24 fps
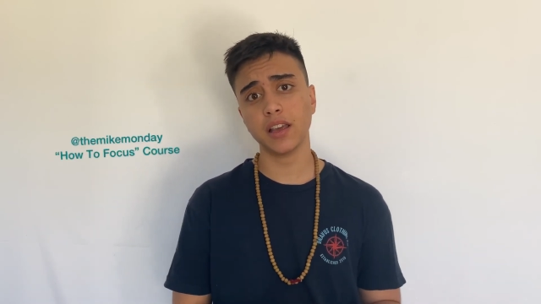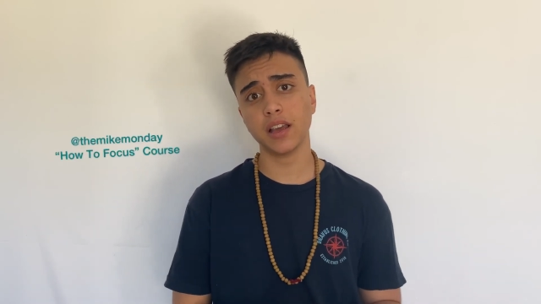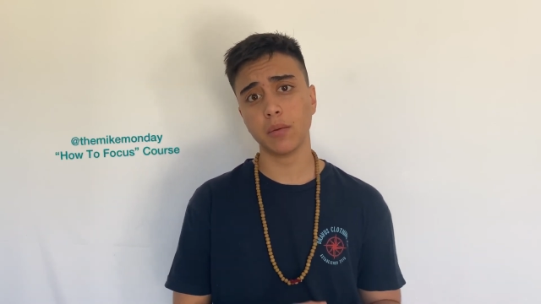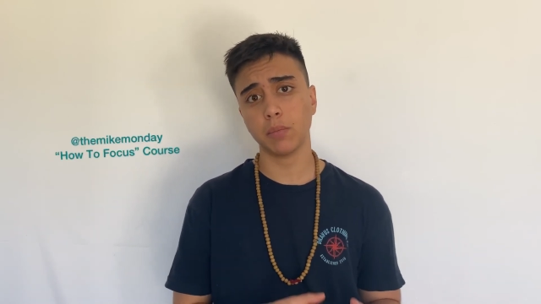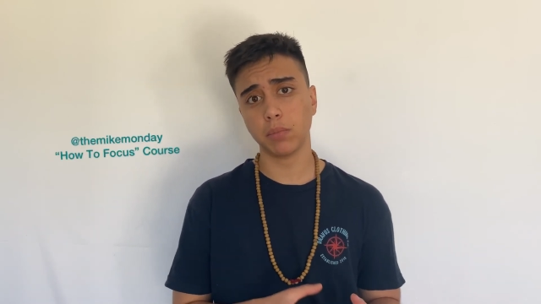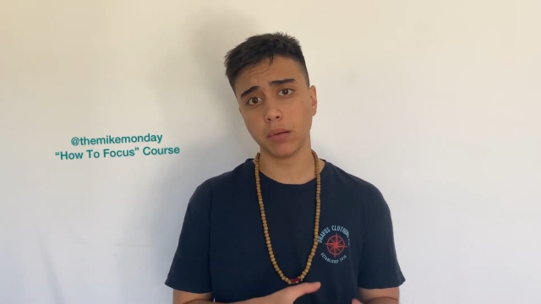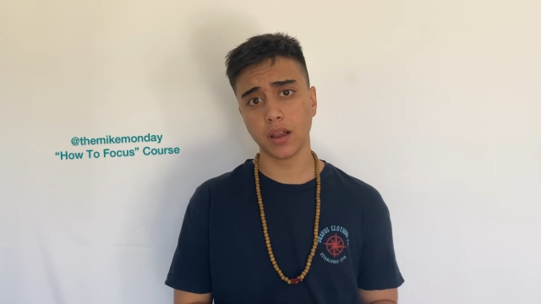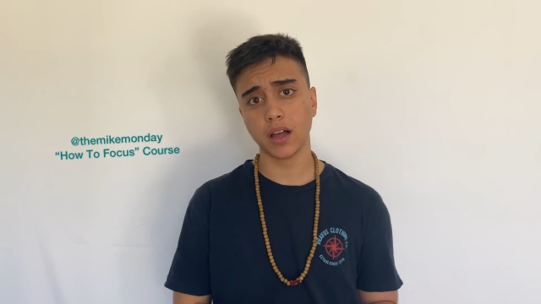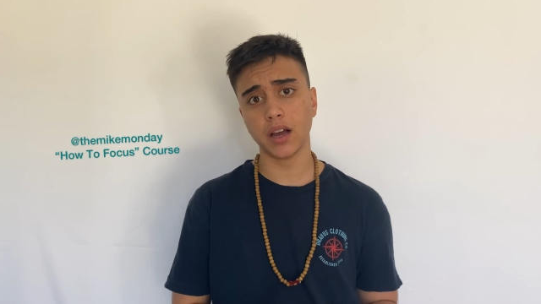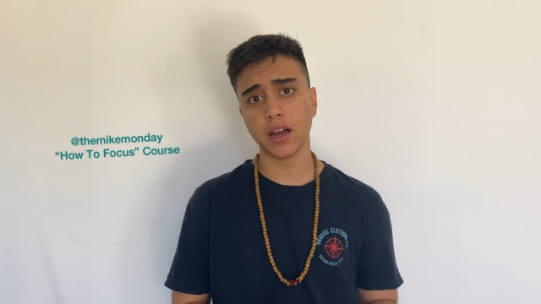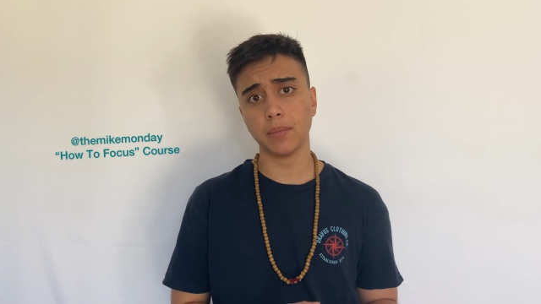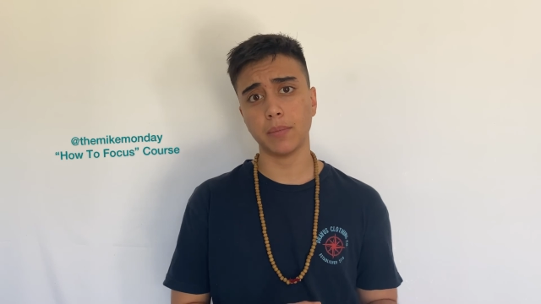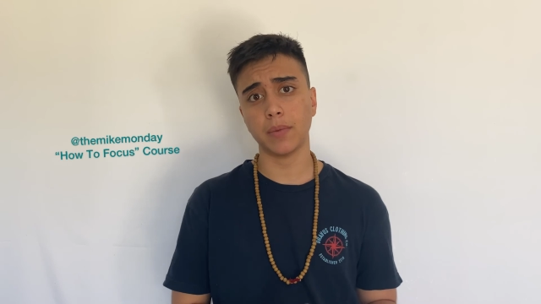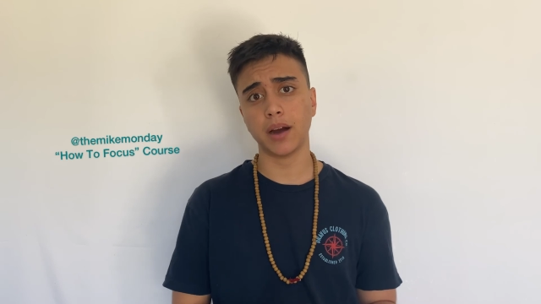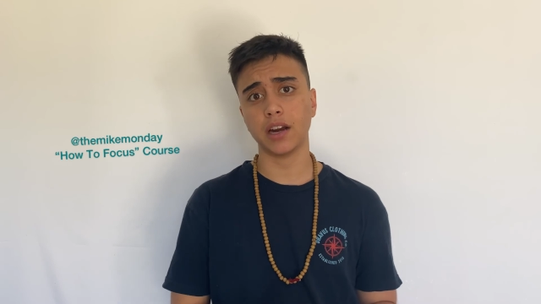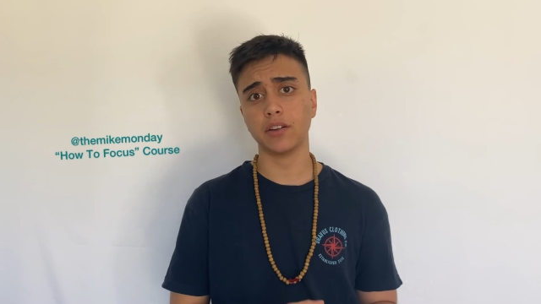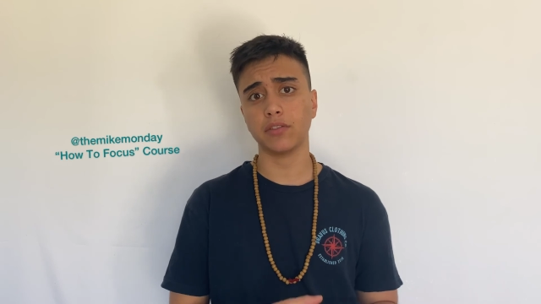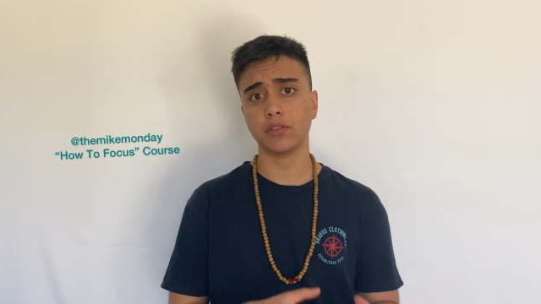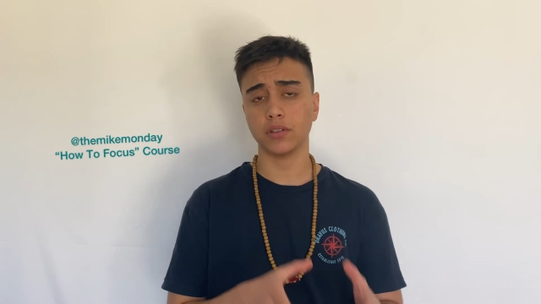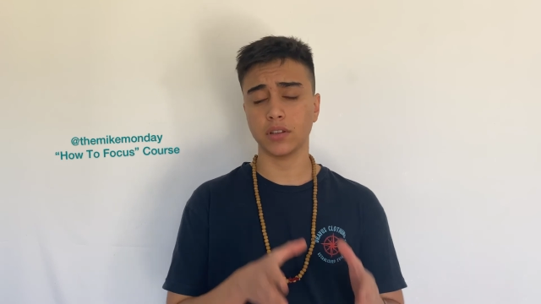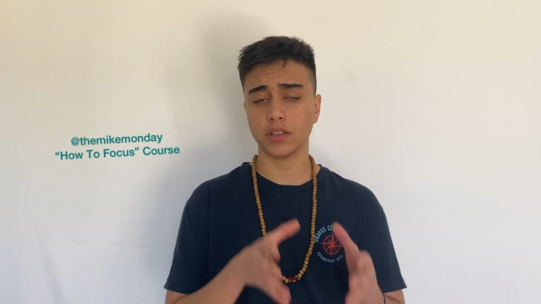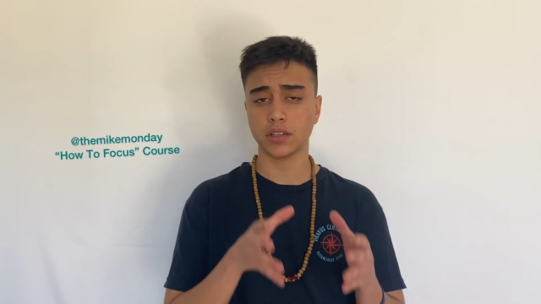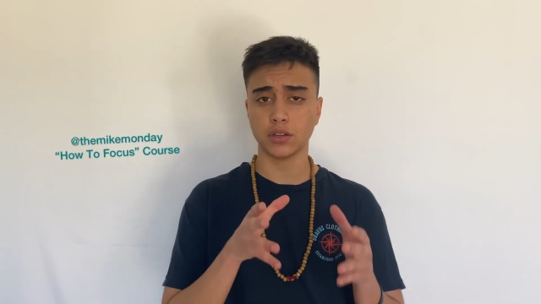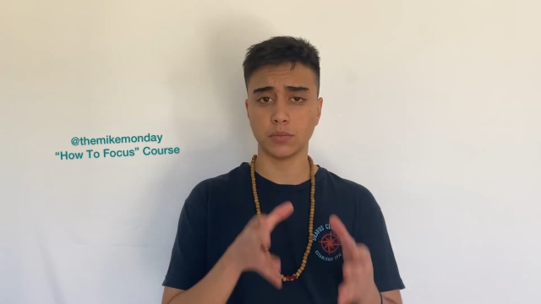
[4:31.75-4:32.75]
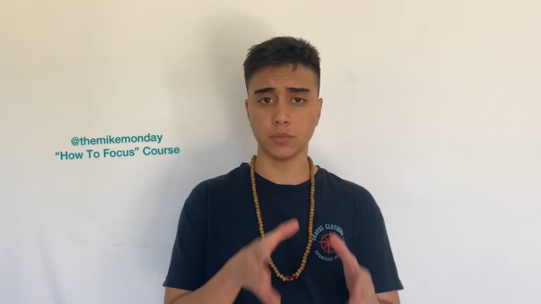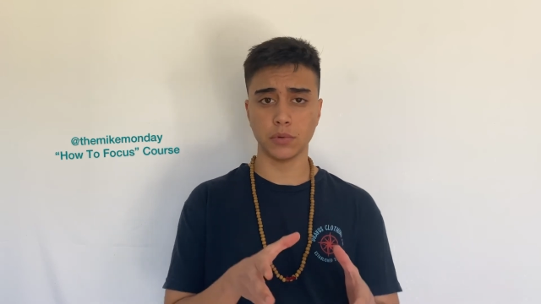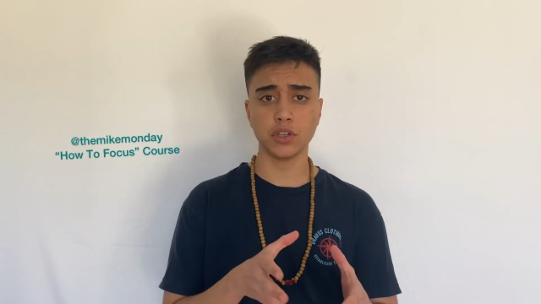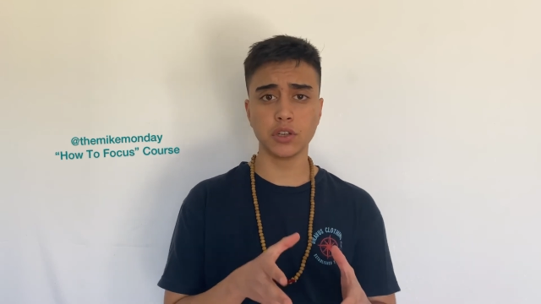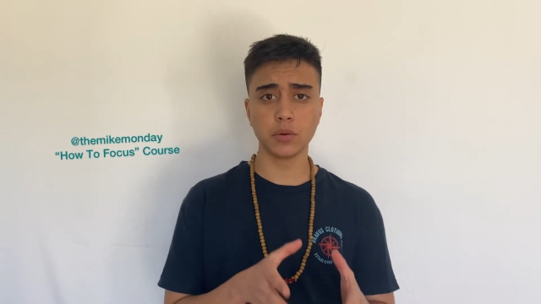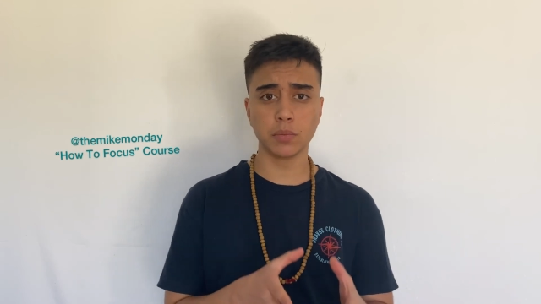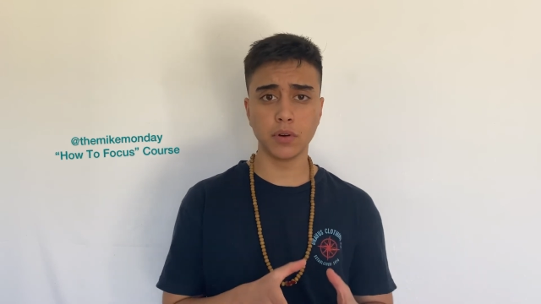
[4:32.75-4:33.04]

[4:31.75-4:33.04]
apply mindfulness to music